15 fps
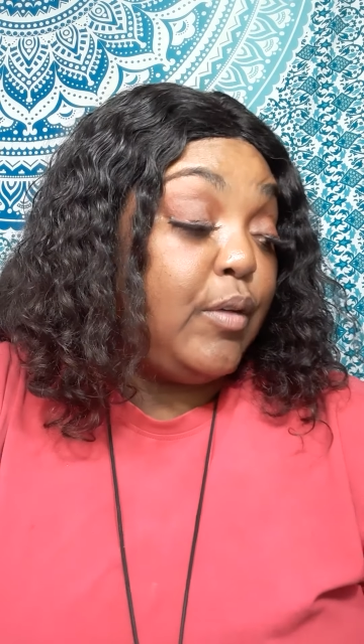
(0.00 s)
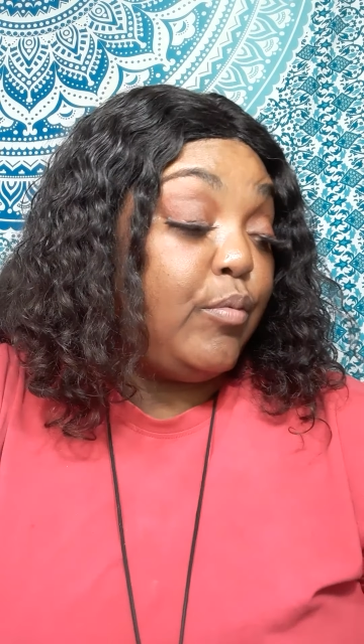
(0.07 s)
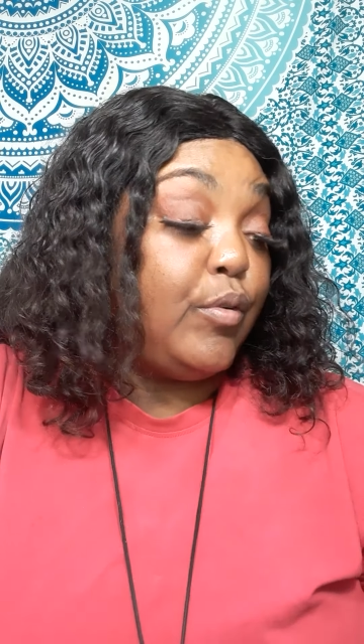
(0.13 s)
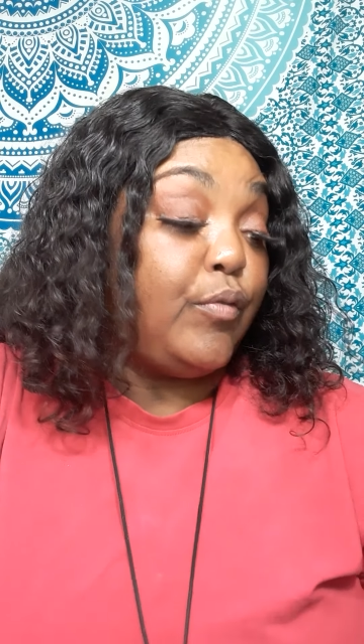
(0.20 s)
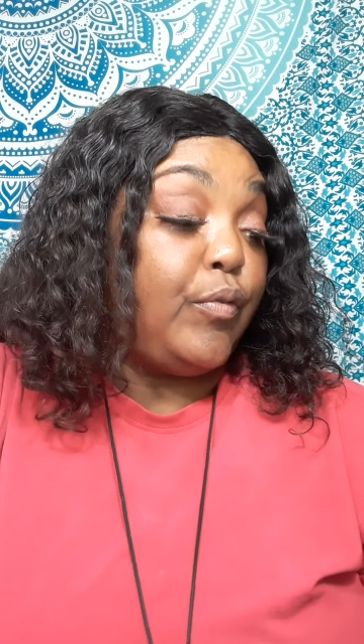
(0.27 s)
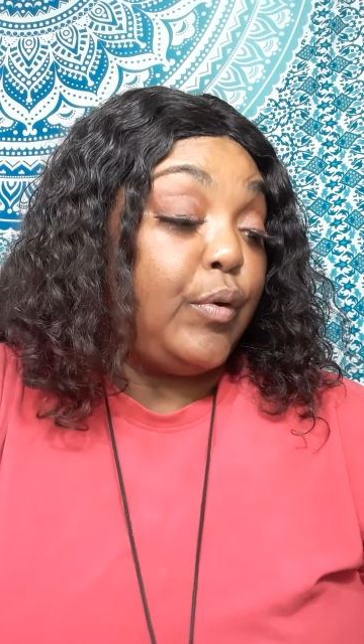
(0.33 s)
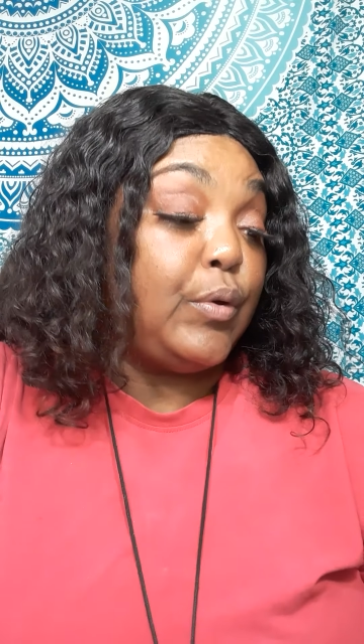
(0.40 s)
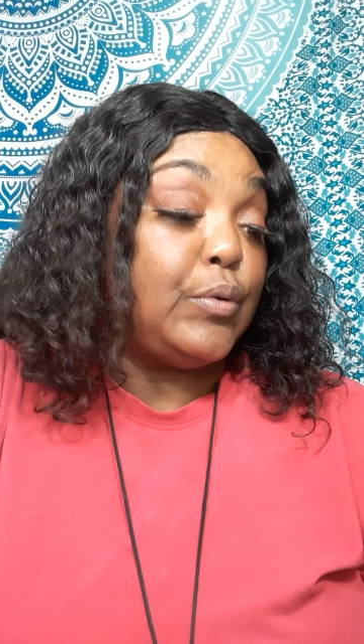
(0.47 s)

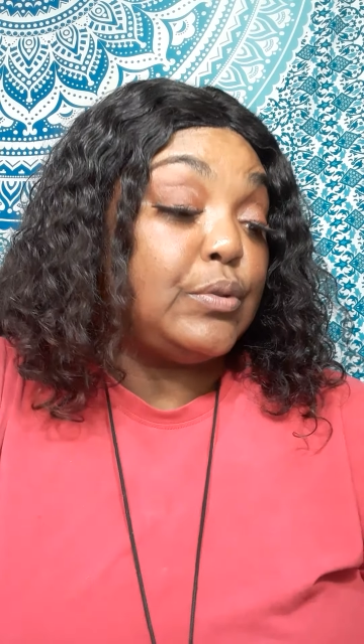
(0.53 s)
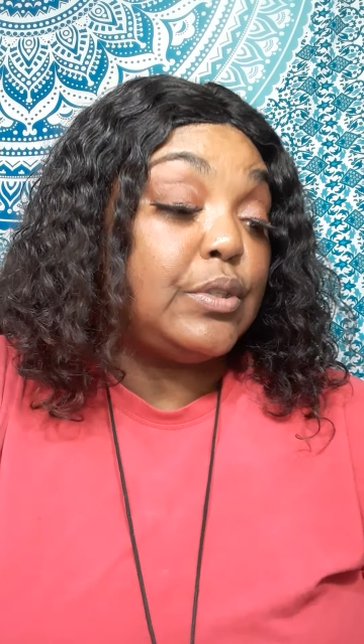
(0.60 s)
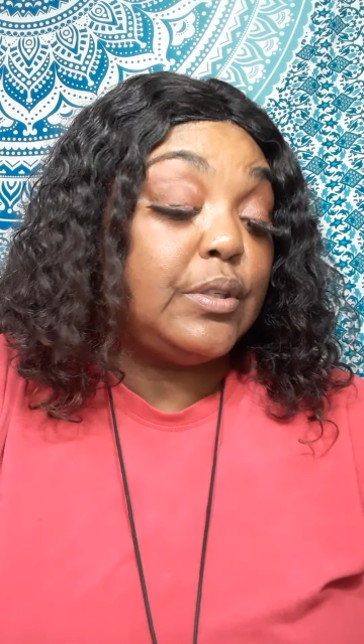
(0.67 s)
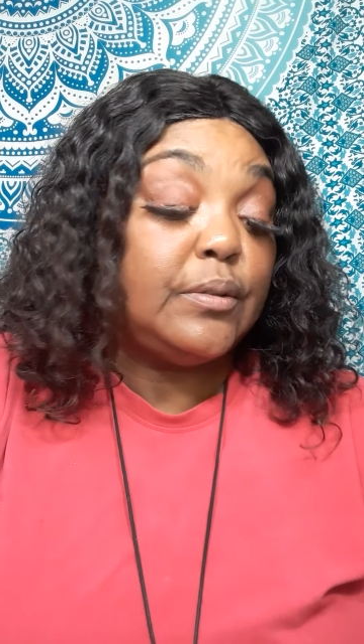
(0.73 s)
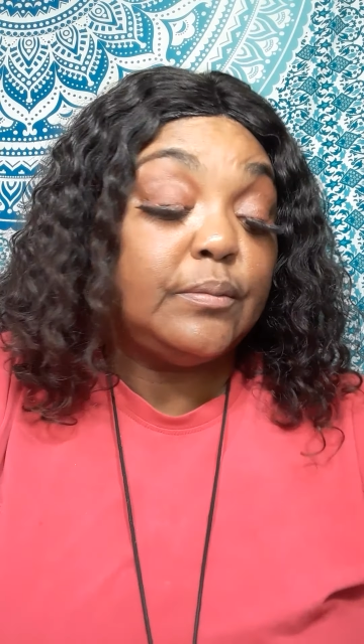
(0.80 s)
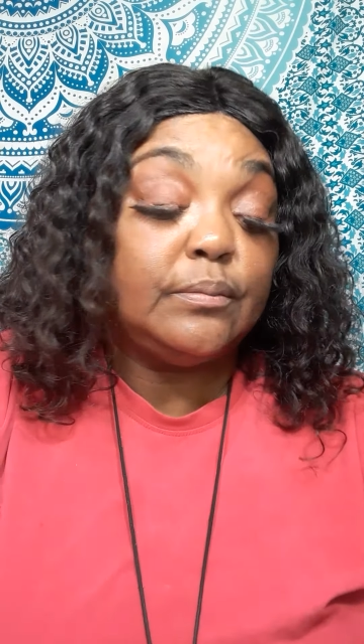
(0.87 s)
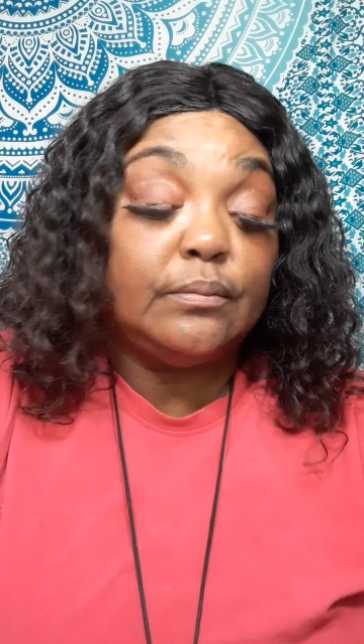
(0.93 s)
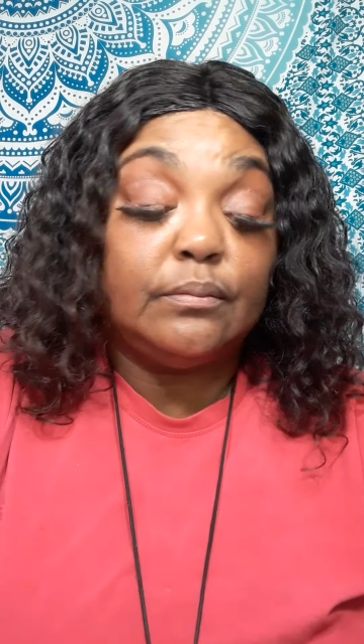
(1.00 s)
reversed.
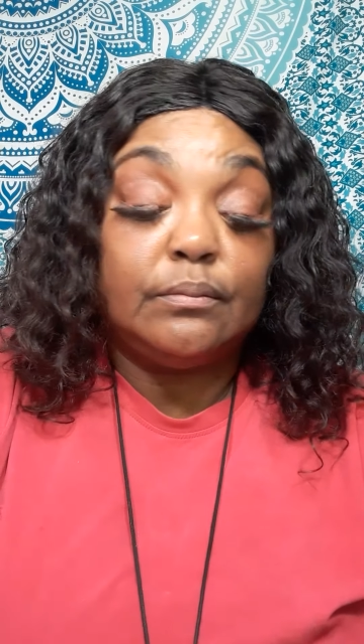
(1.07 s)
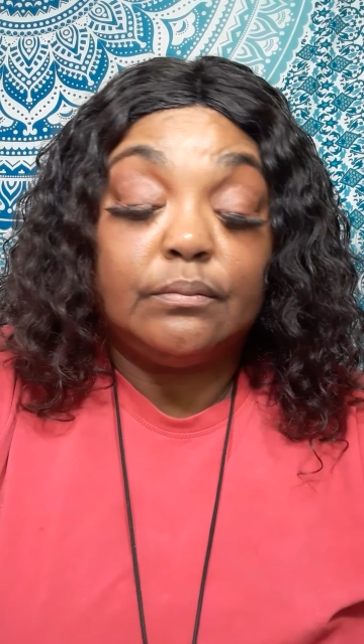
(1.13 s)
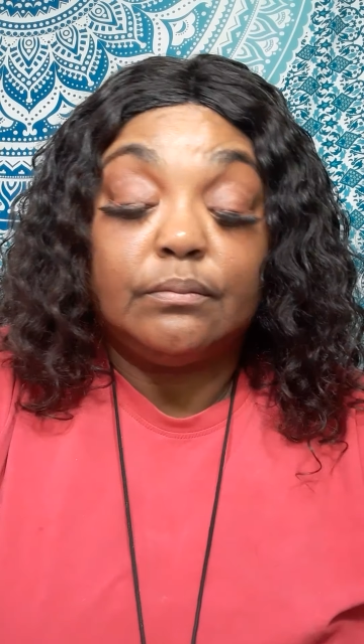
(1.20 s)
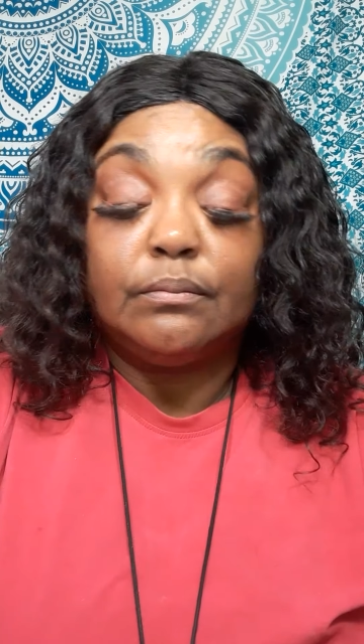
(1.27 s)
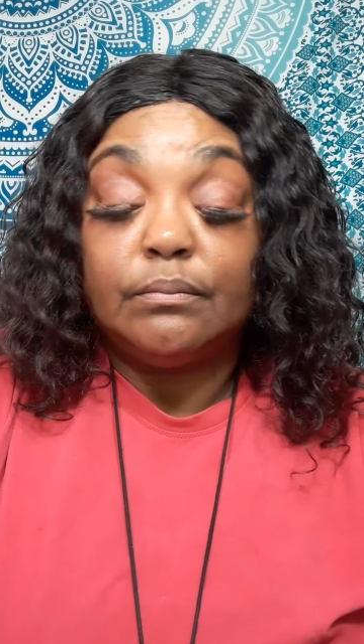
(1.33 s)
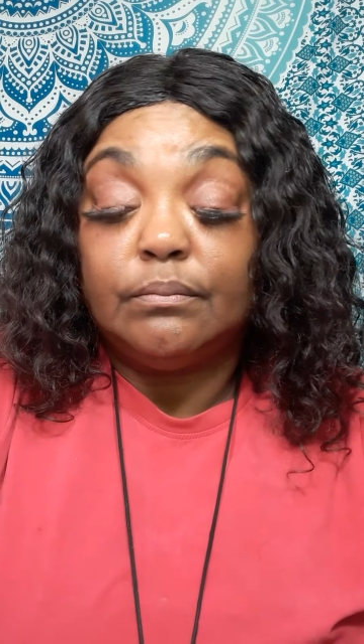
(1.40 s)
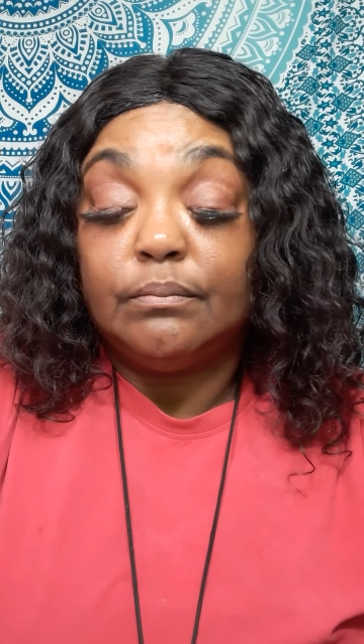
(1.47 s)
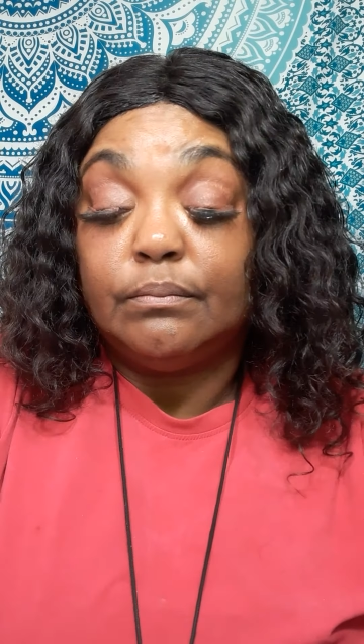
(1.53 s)

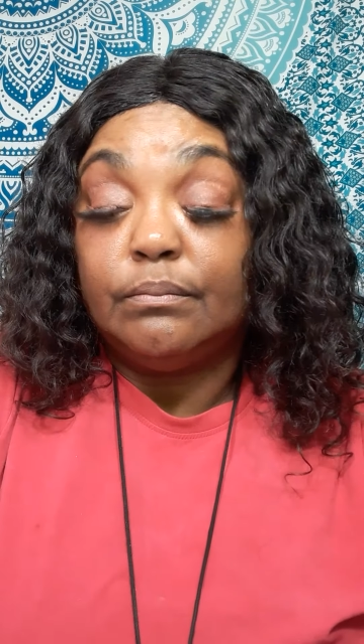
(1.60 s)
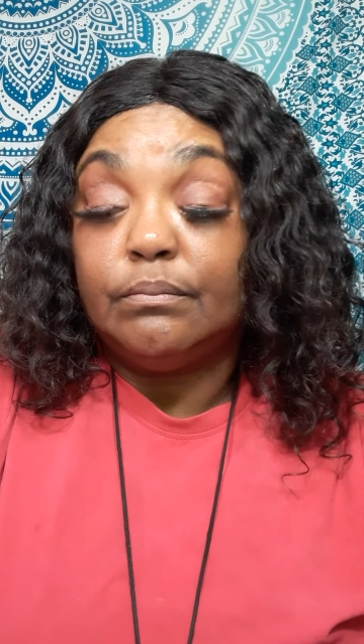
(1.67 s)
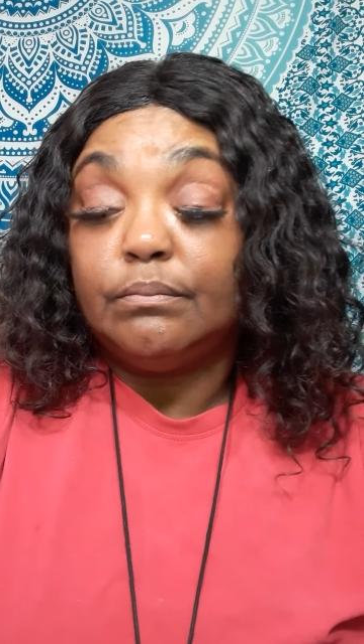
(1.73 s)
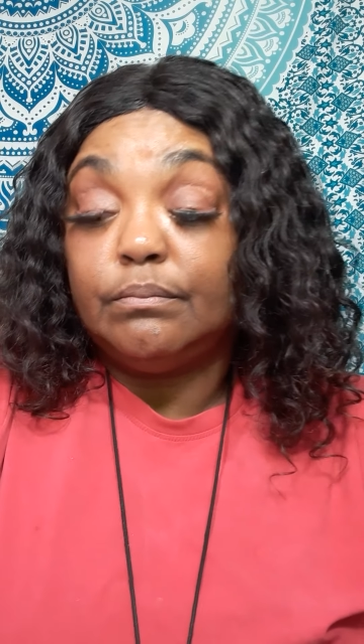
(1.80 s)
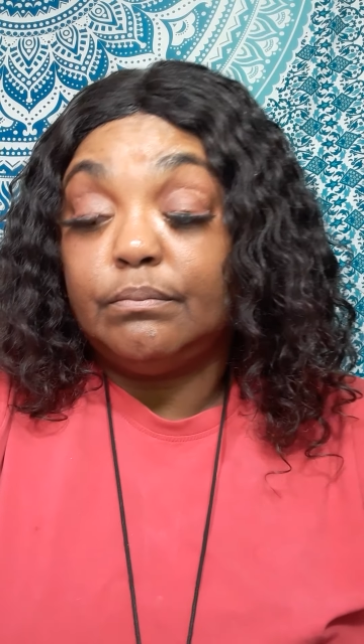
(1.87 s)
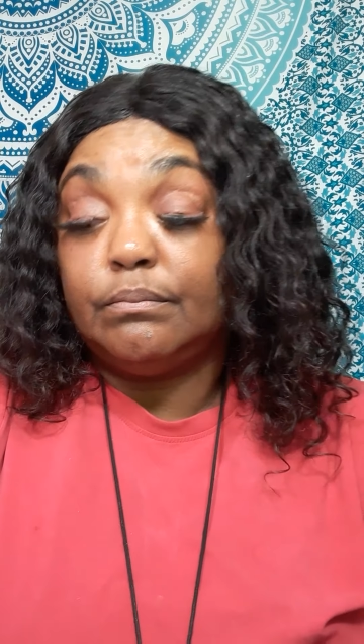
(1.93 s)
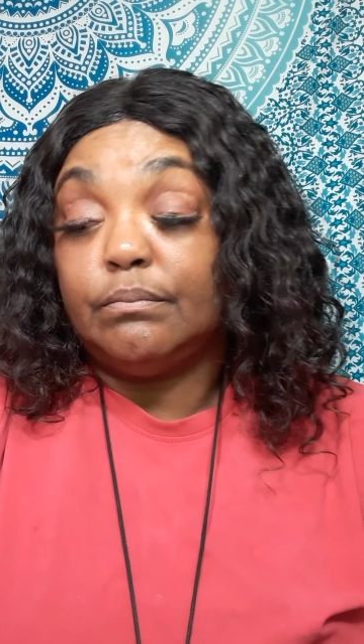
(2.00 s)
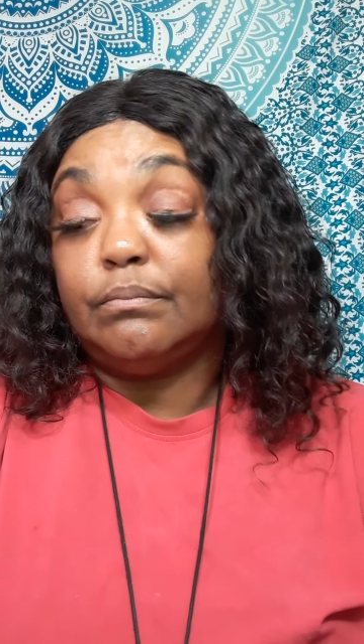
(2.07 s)

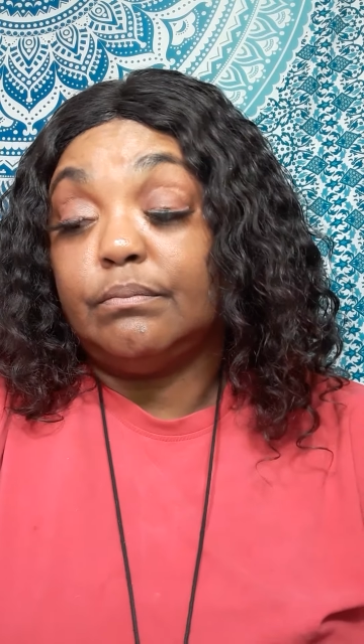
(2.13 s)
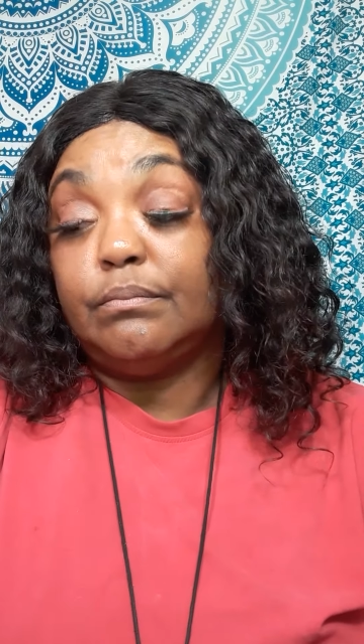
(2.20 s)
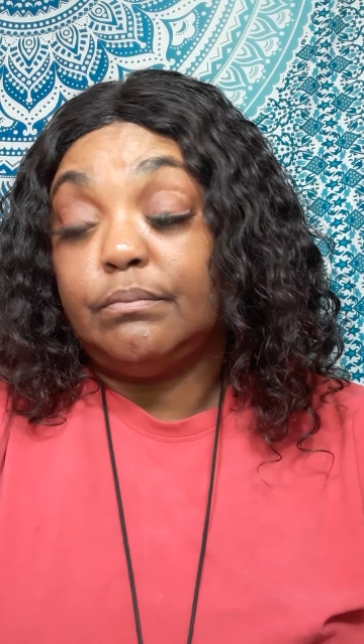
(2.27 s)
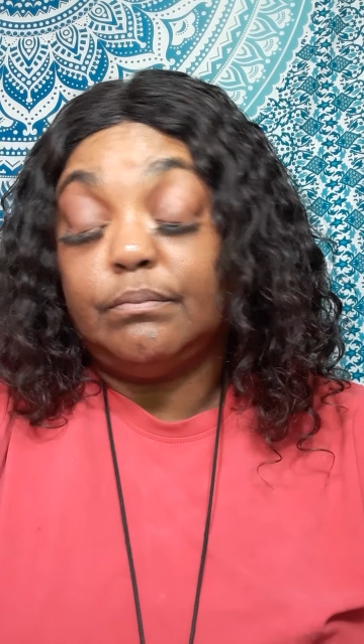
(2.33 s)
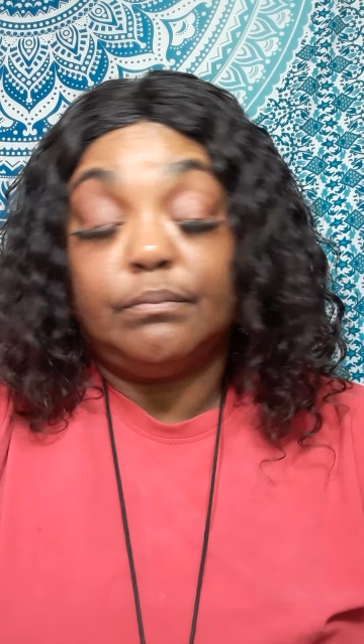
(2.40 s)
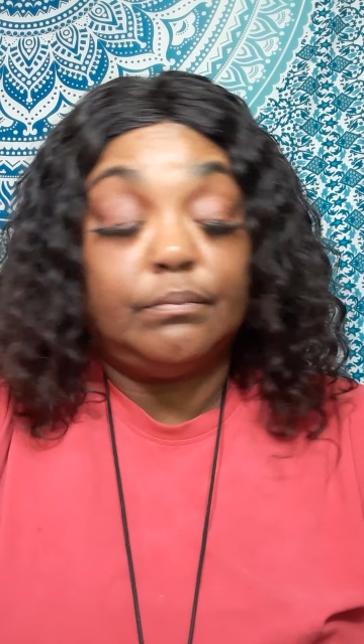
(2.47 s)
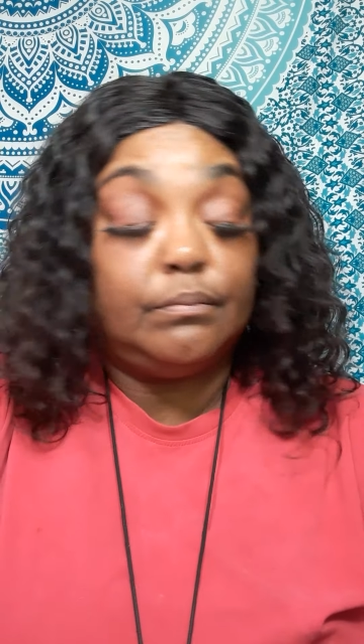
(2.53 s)
Hmm.